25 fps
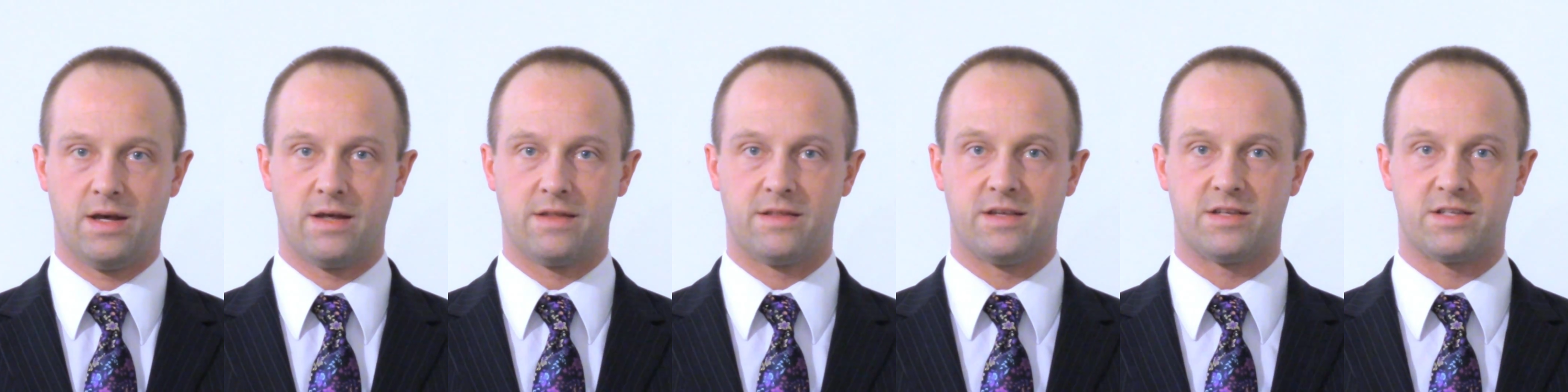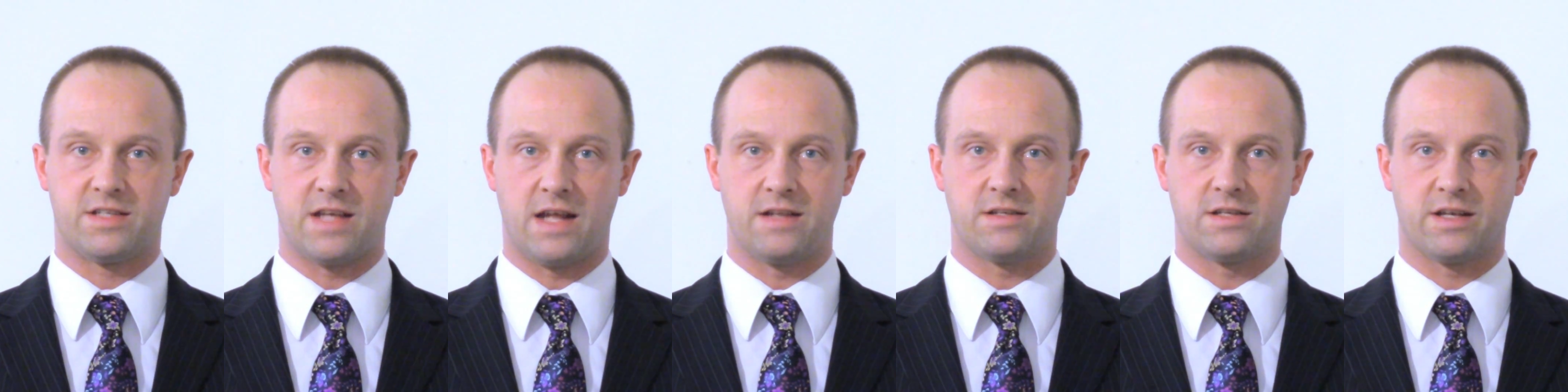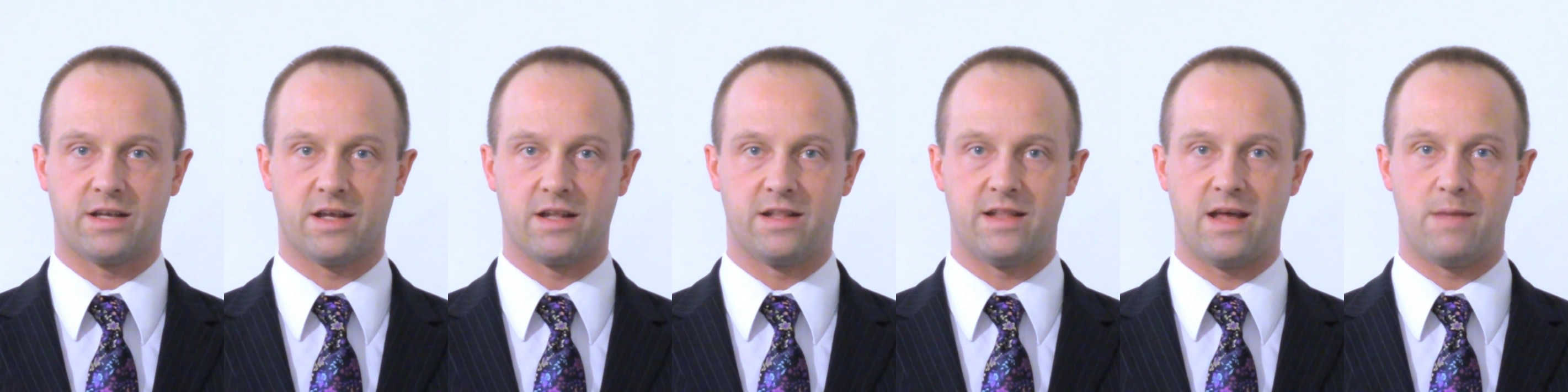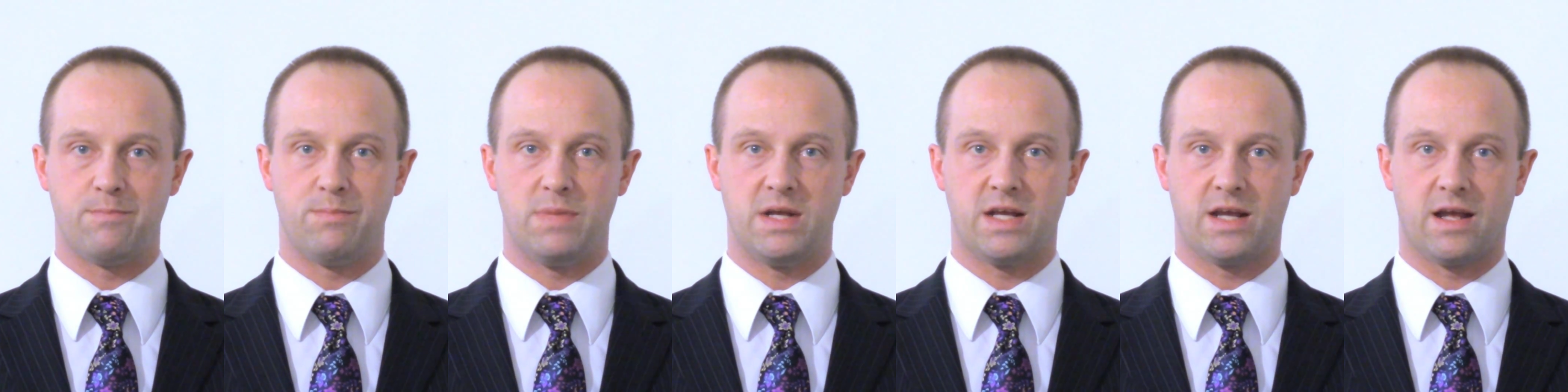The sensor can
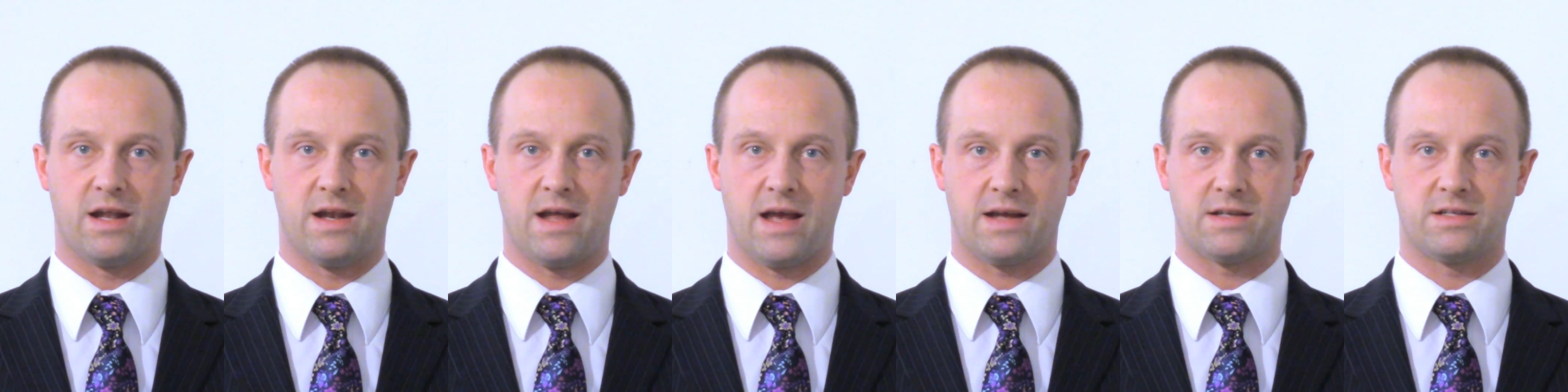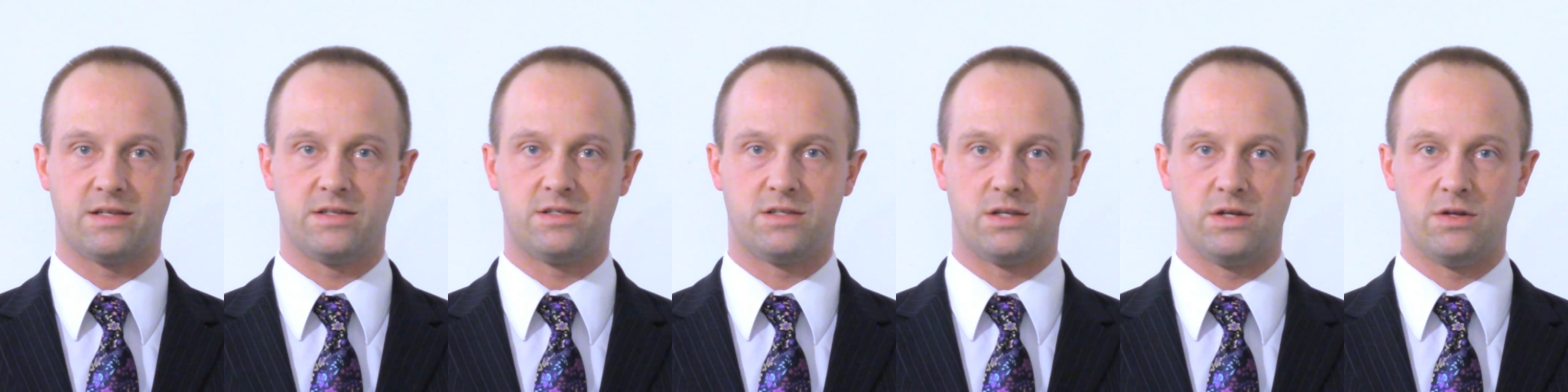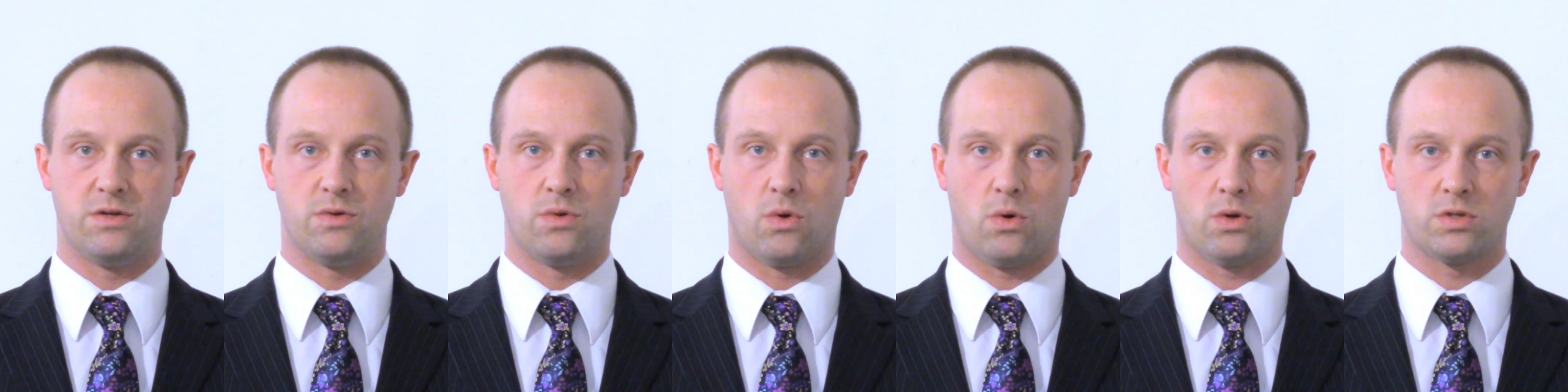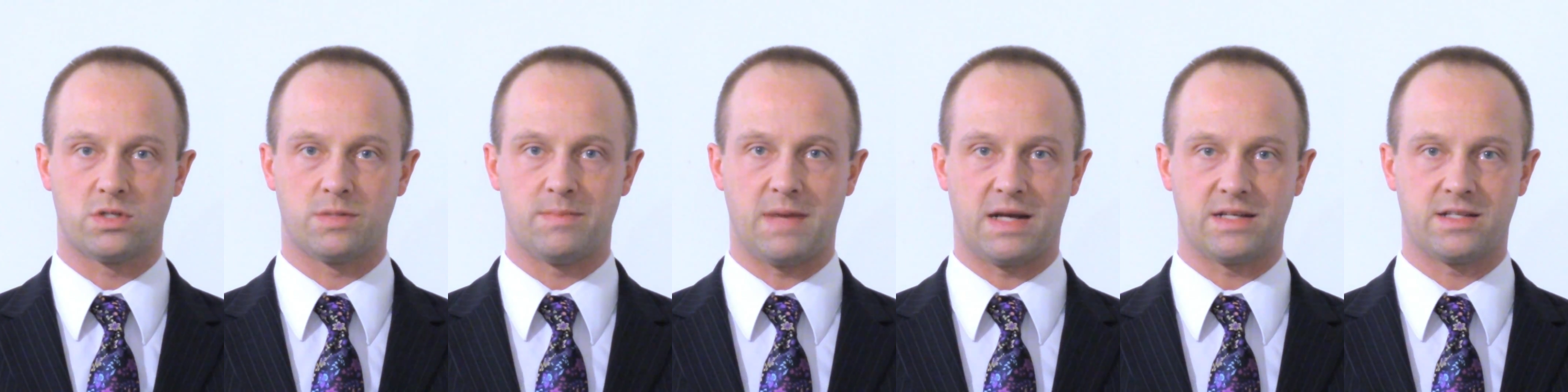then be connected to
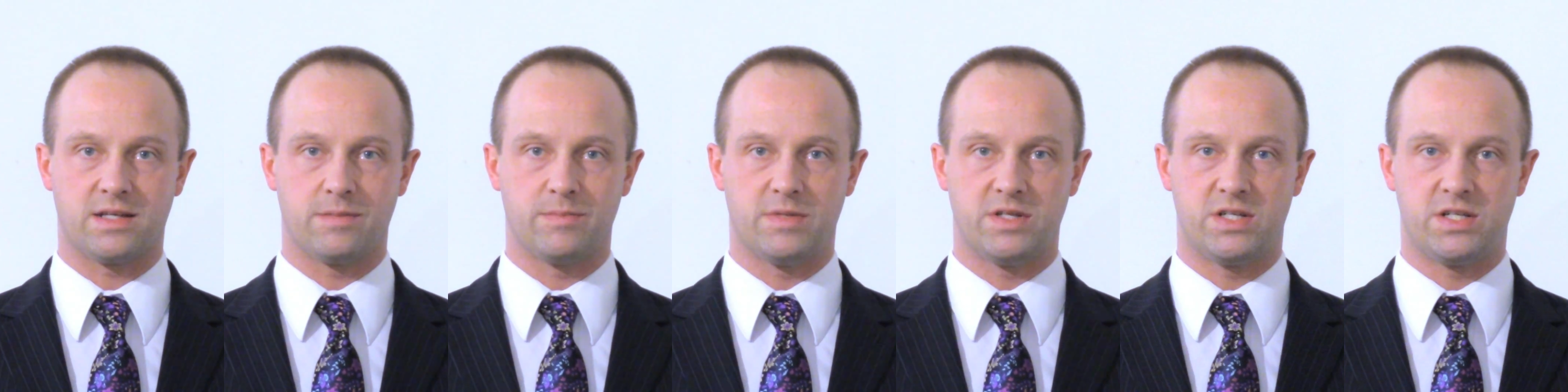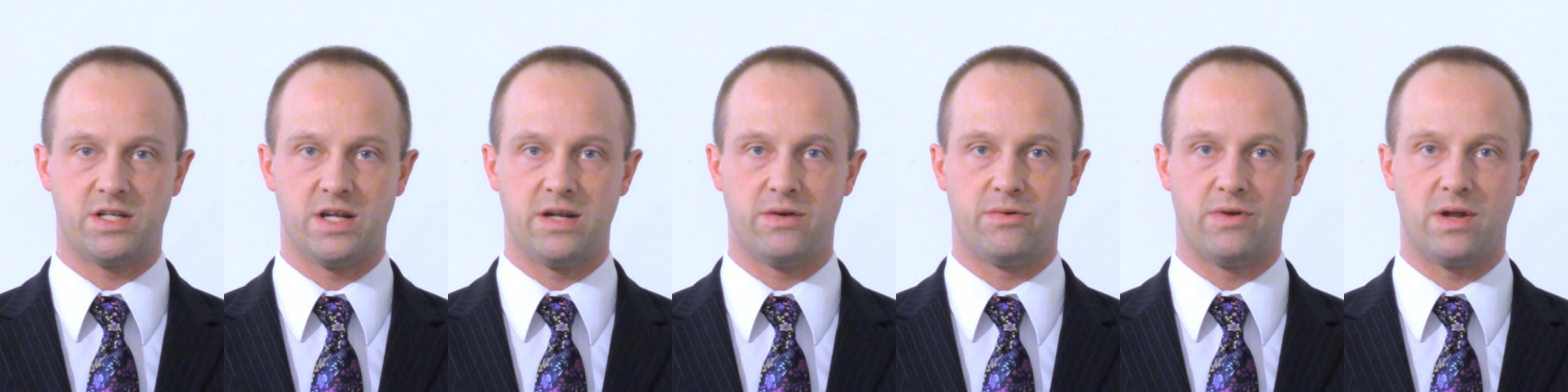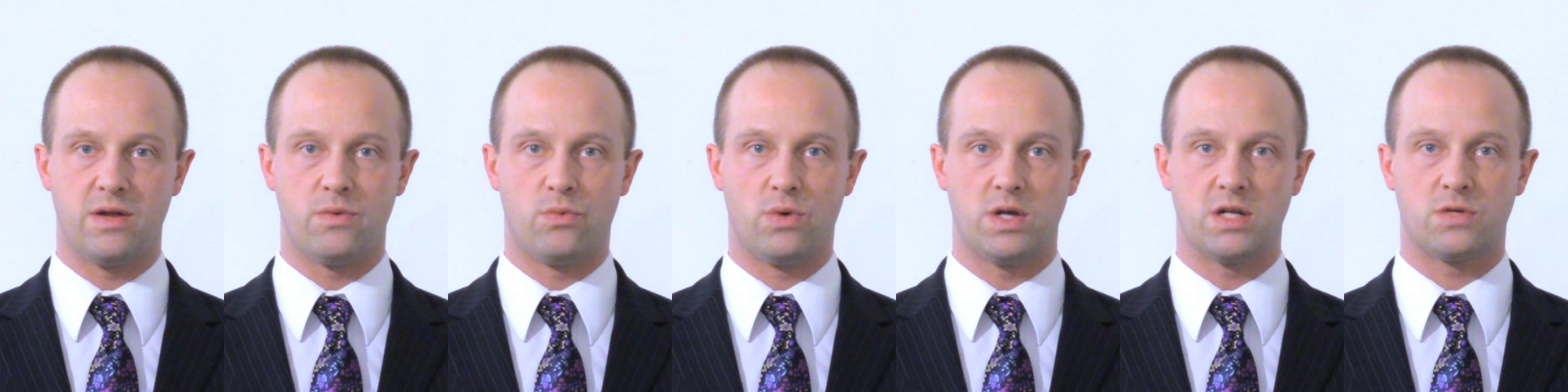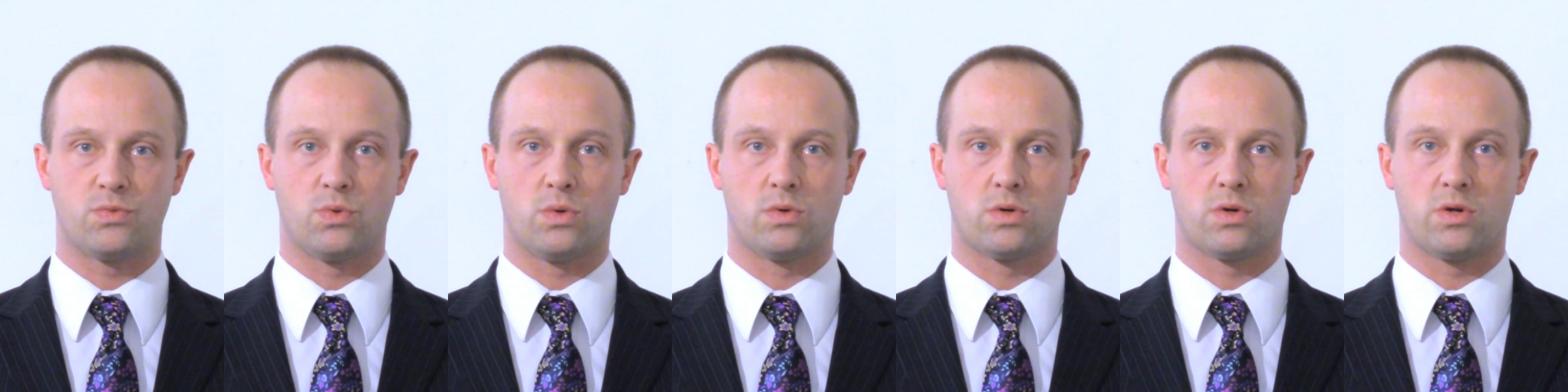automatic machinery
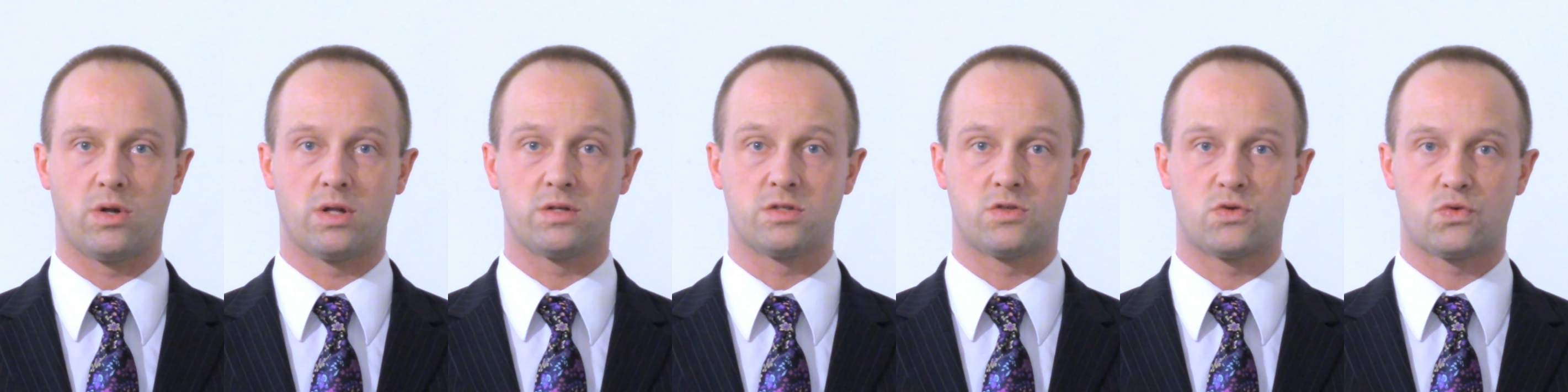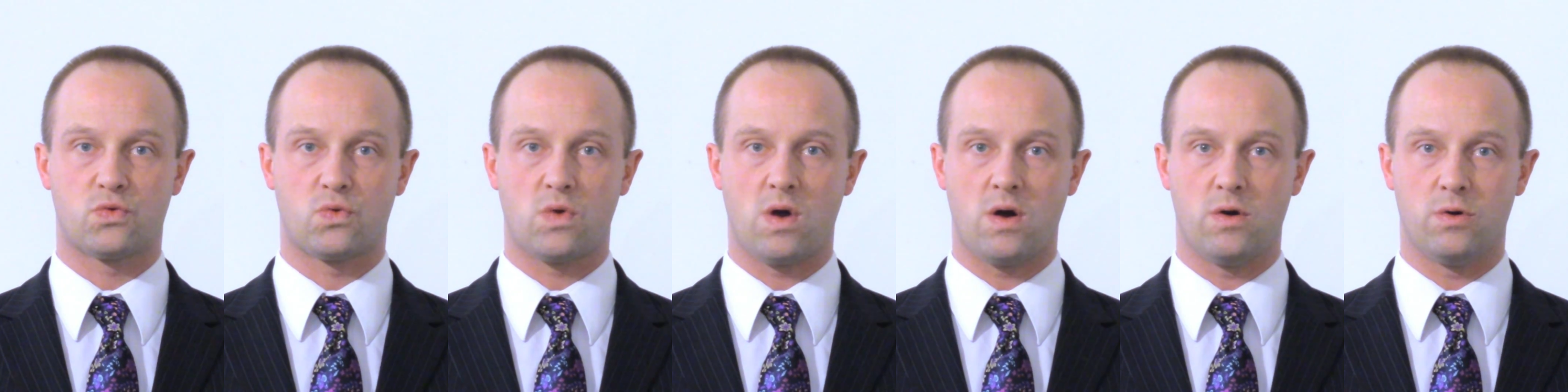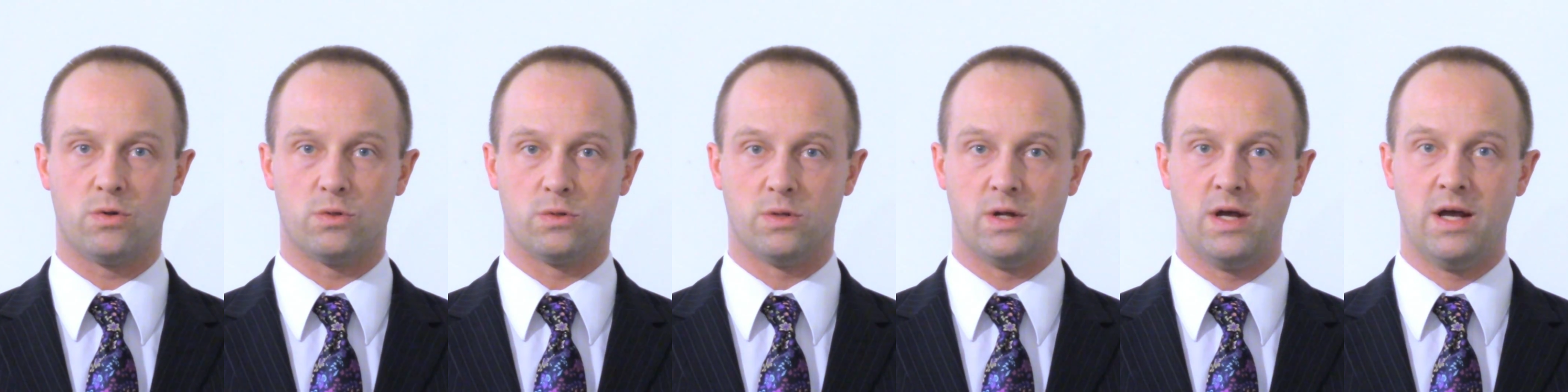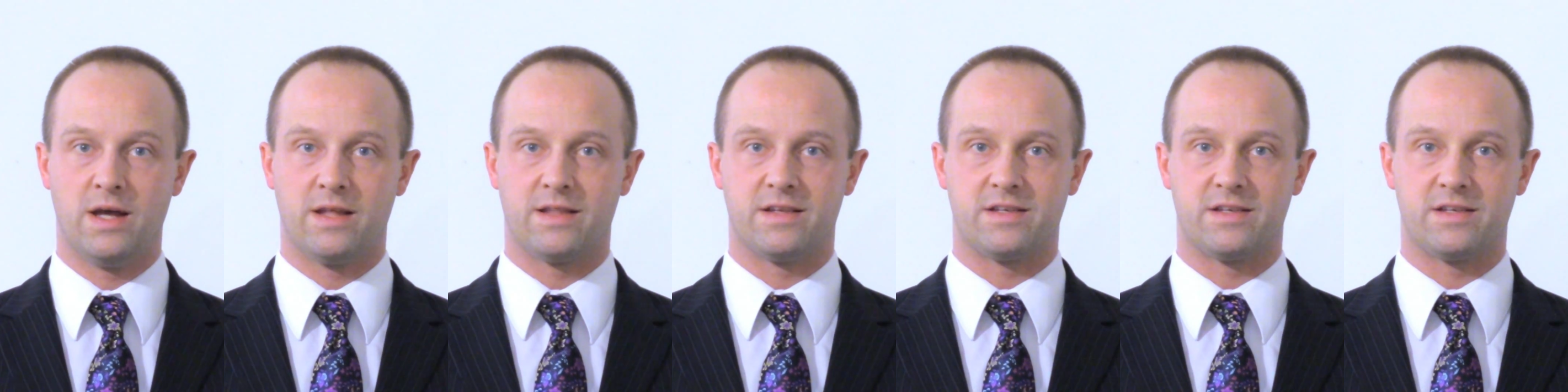which will control